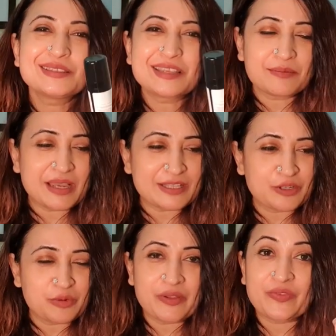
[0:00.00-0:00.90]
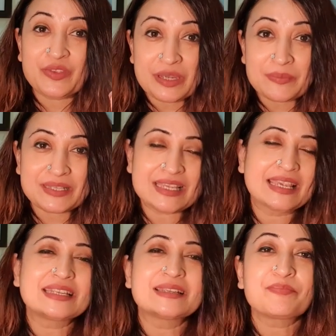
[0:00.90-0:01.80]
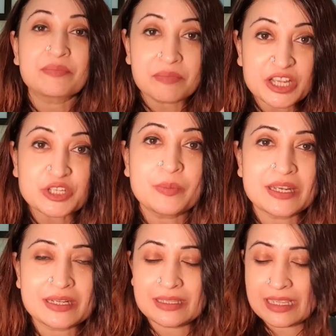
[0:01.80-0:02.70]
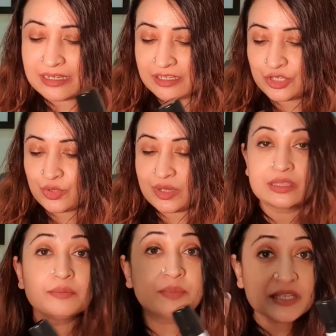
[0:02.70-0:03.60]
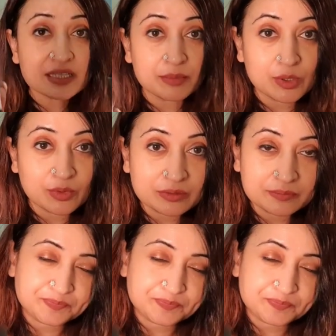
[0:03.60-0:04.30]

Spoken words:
Ceramide 0.3%, much better than it enjoyed the Bisabolol.